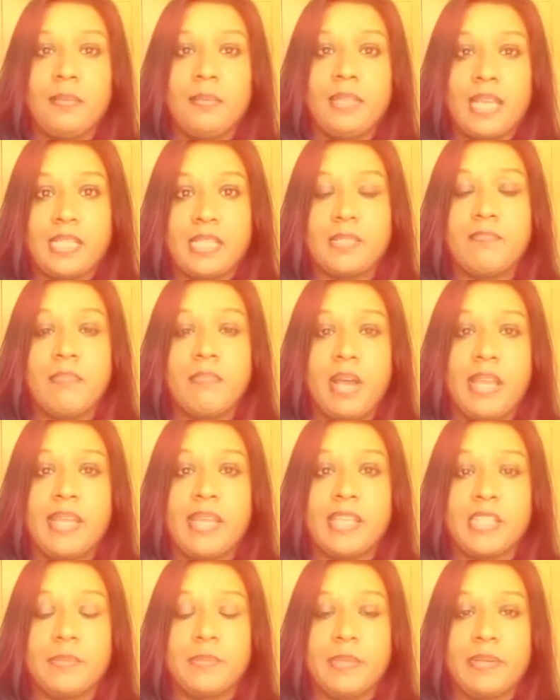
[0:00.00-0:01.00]
That's my
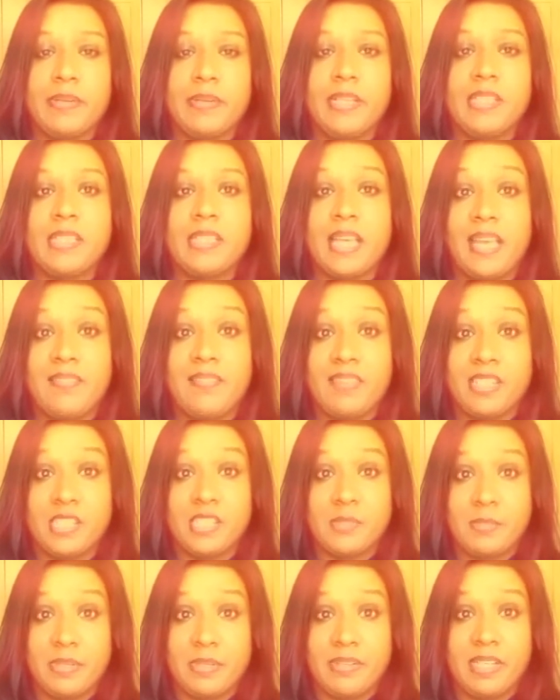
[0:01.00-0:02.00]
experience. I've
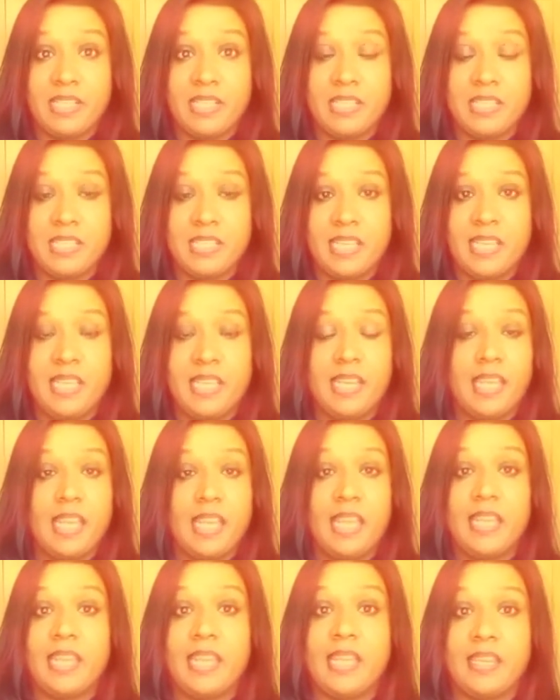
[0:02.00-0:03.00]
experienced it,
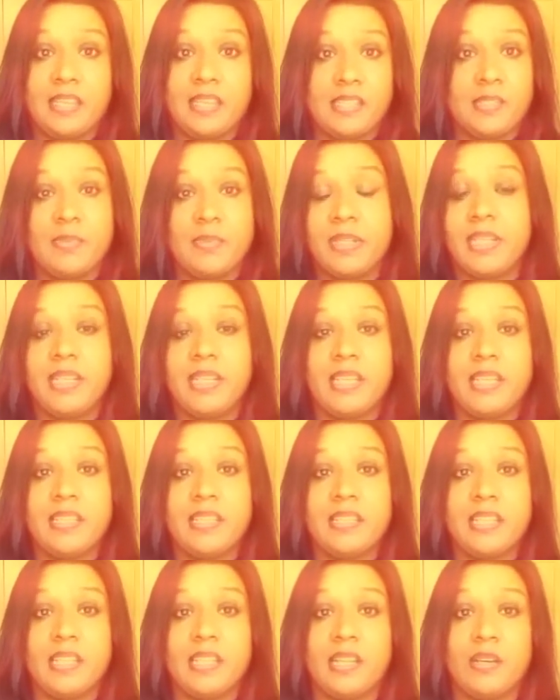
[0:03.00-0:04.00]
and it is what it
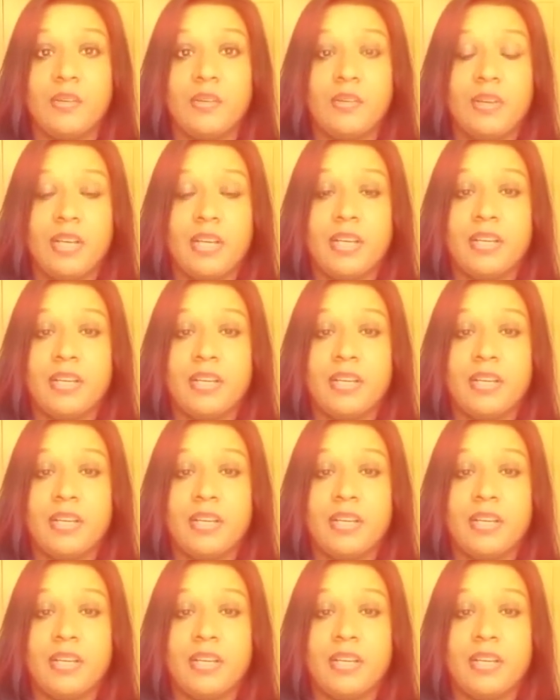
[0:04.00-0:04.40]
is, you know.